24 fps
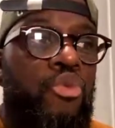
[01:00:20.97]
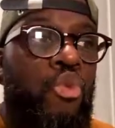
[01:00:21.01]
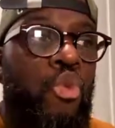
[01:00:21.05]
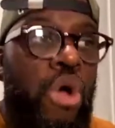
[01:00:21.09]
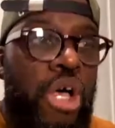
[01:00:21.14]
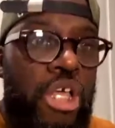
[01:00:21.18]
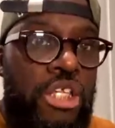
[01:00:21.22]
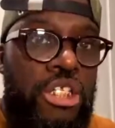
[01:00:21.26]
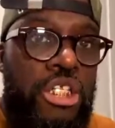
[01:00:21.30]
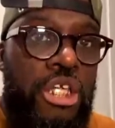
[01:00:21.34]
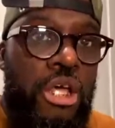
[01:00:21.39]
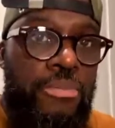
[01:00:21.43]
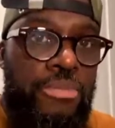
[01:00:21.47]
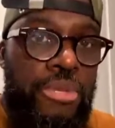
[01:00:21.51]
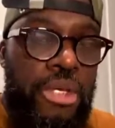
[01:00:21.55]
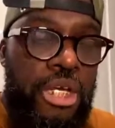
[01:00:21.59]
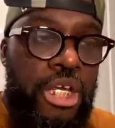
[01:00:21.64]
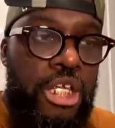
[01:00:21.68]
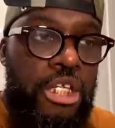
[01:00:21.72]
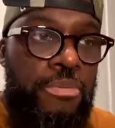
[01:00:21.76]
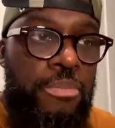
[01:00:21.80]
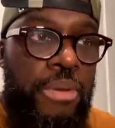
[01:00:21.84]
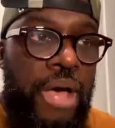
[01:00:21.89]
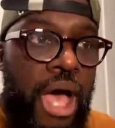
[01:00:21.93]
once something
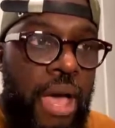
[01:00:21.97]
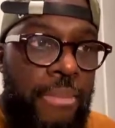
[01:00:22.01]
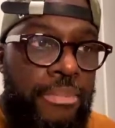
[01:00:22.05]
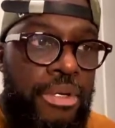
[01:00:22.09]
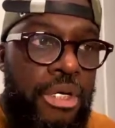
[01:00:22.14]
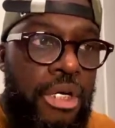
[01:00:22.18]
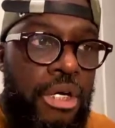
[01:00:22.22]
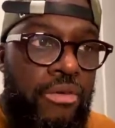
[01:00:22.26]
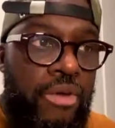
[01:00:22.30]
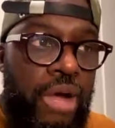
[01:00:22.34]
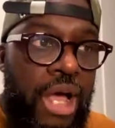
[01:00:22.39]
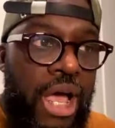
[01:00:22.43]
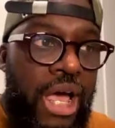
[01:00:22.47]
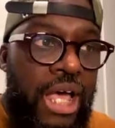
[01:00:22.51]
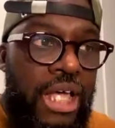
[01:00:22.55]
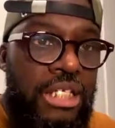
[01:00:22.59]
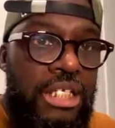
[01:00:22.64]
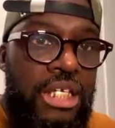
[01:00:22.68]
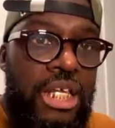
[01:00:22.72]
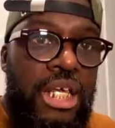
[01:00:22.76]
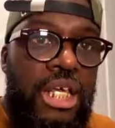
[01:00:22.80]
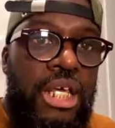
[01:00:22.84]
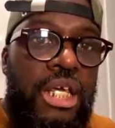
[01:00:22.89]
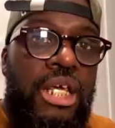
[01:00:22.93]
is popularized,